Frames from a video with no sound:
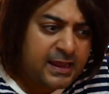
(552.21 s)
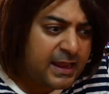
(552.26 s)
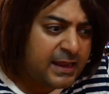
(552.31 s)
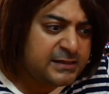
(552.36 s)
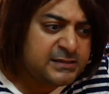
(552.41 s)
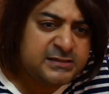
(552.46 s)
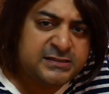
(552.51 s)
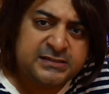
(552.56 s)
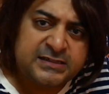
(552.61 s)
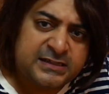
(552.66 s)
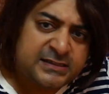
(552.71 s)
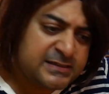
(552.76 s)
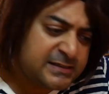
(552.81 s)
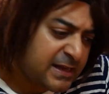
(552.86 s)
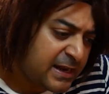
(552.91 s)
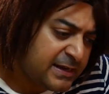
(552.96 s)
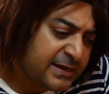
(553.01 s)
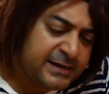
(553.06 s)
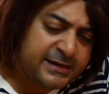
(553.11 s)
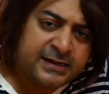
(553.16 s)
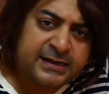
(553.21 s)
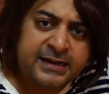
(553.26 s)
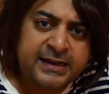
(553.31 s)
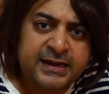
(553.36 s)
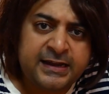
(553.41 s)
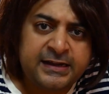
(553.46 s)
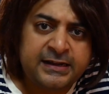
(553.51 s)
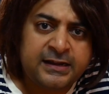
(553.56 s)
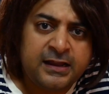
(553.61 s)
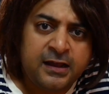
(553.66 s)
and just a little
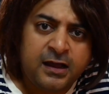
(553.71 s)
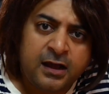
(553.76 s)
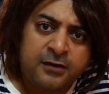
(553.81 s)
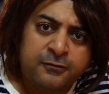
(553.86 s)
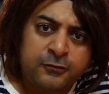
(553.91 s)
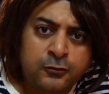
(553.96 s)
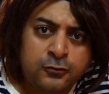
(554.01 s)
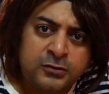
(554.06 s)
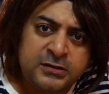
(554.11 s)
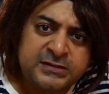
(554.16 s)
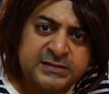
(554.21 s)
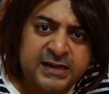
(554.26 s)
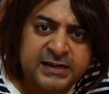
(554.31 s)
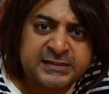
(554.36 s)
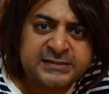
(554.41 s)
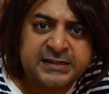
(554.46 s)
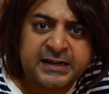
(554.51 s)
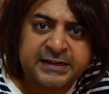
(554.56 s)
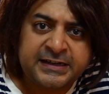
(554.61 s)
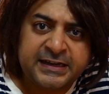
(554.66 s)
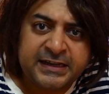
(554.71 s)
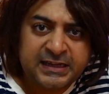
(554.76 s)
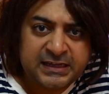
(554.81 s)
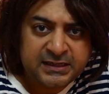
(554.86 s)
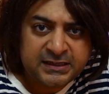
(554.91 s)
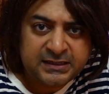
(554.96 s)
hint of gulzar chutney.